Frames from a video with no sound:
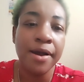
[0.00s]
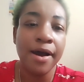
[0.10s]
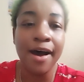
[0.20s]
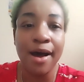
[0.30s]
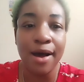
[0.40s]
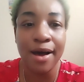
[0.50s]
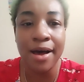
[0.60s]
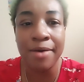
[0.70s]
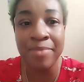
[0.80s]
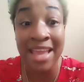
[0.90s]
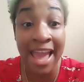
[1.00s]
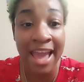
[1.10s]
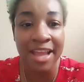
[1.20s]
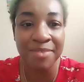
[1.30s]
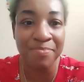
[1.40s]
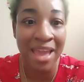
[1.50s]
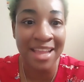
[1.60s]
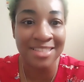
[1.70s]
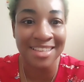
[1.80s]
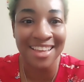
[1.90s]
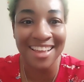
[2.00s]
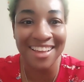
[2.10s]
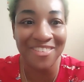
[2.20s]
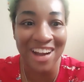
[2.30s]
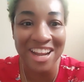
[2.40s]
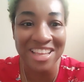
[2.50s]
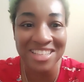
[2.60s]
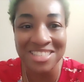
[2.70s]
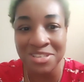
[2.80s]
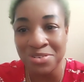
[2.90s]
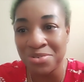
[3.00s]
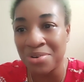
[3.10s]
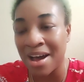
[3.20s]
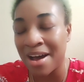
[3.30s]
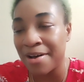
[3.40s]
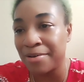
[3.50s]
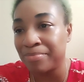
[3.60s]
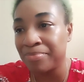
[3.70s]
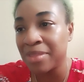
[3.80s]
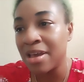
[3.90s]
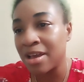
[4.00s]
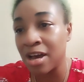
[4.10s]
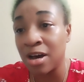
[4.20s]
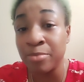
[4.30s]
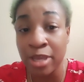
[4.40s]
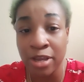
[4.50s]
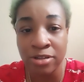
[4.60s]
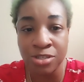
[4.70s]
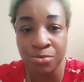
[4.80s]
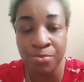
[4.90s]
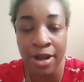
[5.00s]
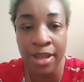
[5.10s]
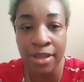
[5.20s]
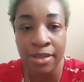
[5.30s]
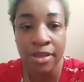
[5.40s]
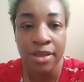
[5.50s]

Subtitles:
had, baked, ready to come here to bring,